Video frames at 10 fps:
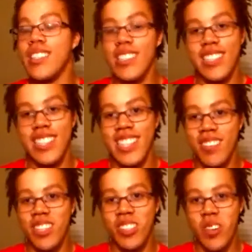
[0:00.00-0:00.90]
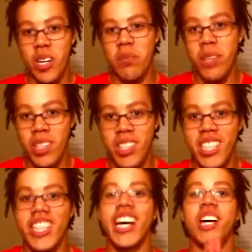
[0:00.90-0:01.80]
just to give the
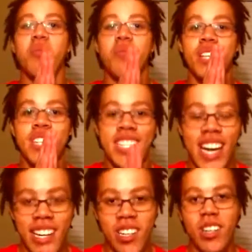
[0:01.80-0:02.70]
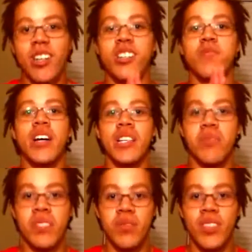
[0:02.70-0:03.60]
credibility that I am a die-hard
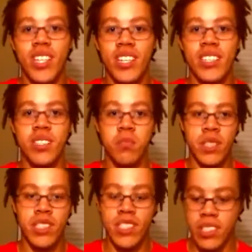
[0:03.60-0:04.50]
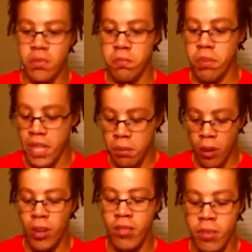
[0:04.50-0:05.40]
Spider-Man fan. It's been such a big
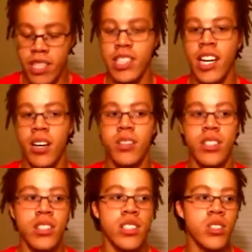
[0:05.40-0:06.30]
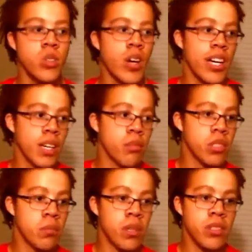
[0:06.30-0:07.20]
part of my childhood and who I am
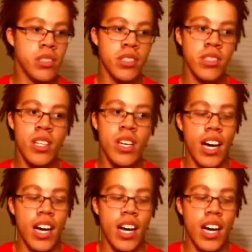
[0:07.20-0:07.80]
as a person.